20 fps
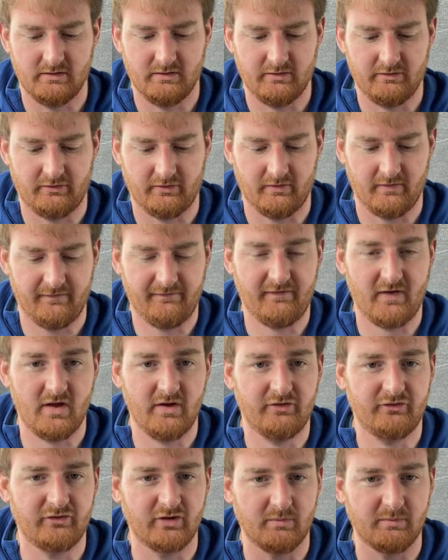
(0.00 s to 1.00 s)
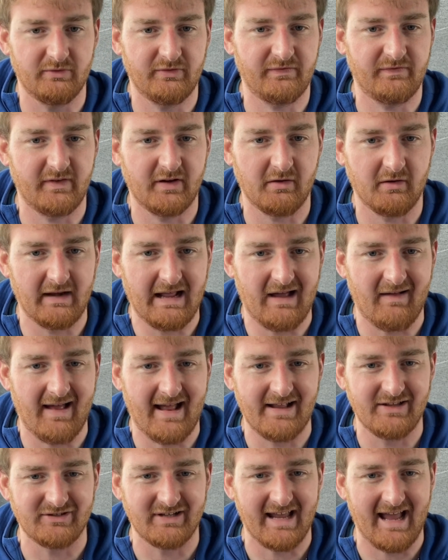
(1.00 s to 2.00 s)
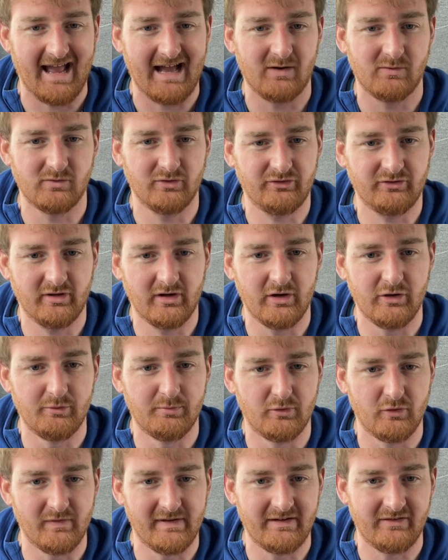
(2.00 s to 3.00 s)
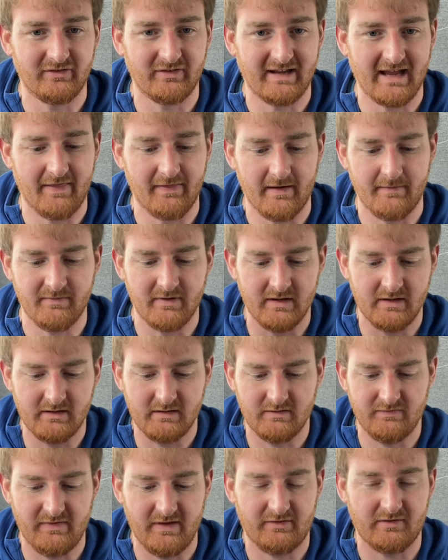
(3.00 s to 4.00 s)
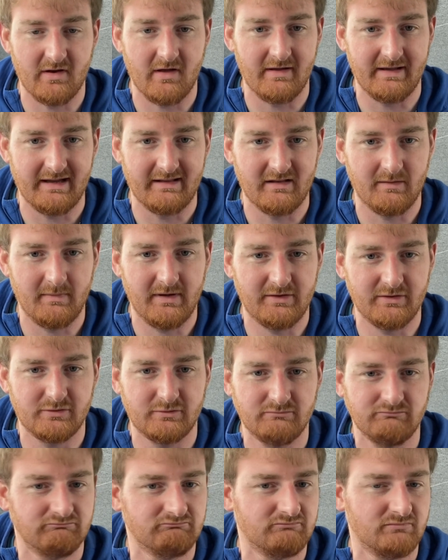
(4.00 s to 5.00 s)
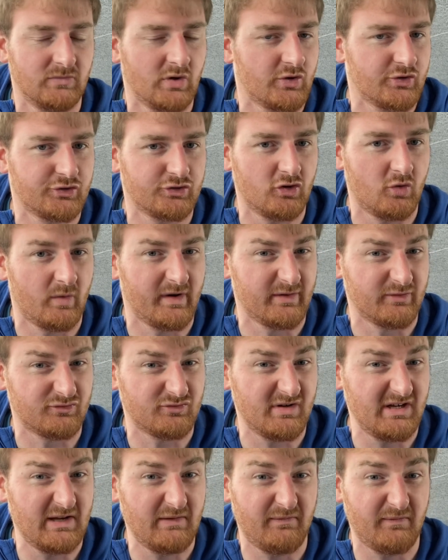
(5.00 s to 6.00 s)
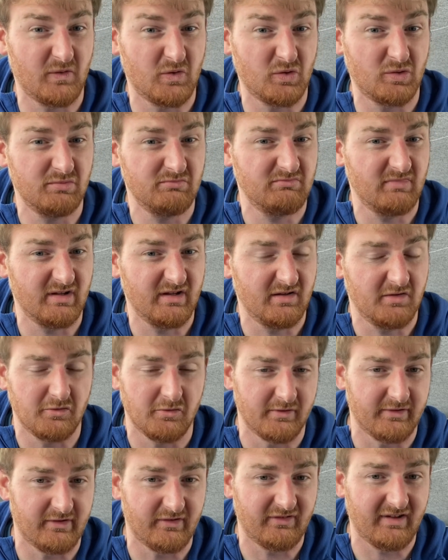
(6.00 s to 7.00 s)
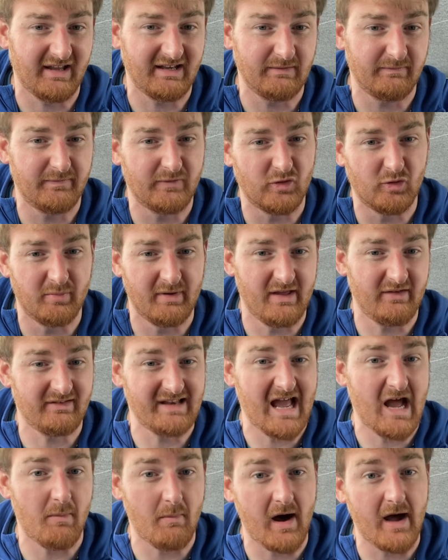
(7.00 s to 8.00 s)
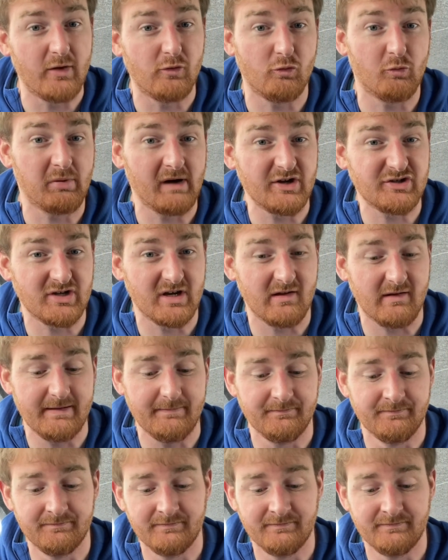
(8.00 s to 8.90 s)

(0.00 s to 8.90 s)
So the first job was figuring out actually how was to loop all these together. This light in the middle, not sure what it was really for or it's intended for, but it's now my oil pressure light.